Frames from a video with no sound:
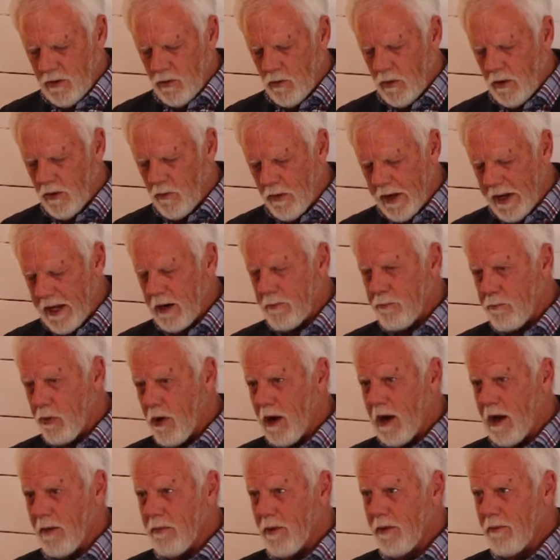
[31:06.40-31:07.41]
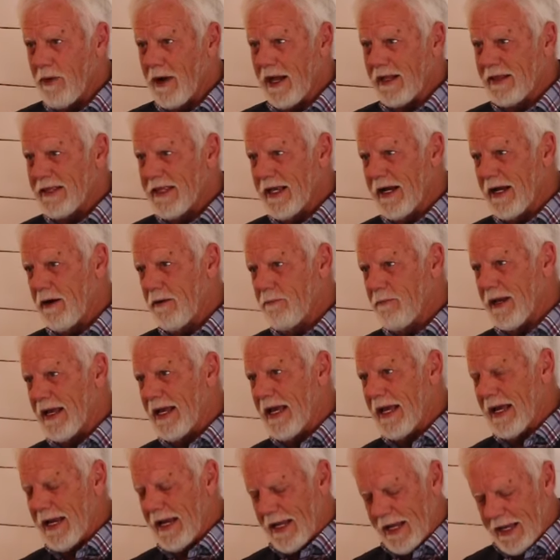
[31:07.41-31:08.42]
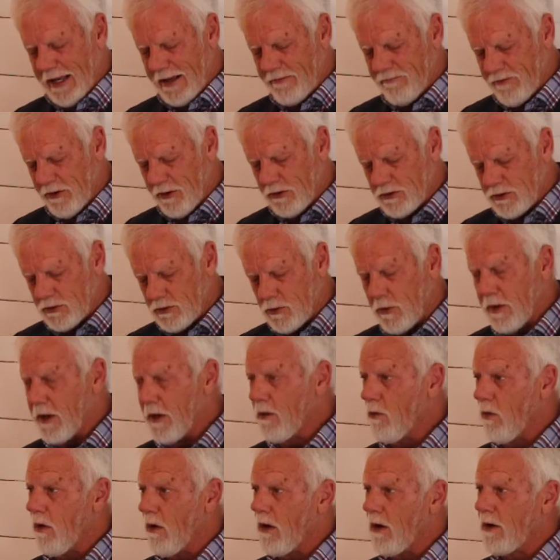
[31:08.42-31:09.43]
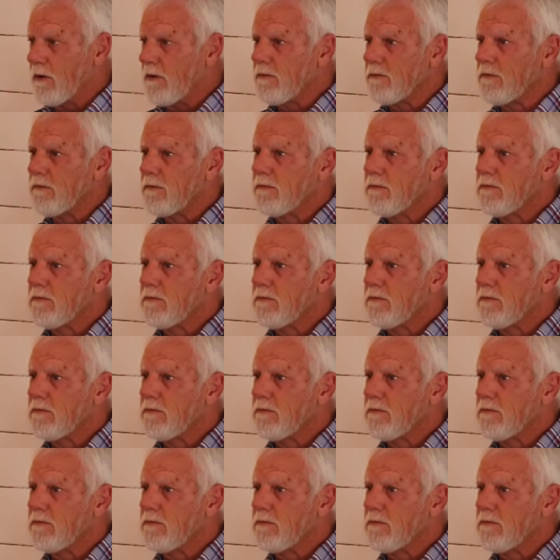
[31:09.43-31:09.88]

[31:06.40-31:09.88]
Well, we got a problem right there beginning in verse 21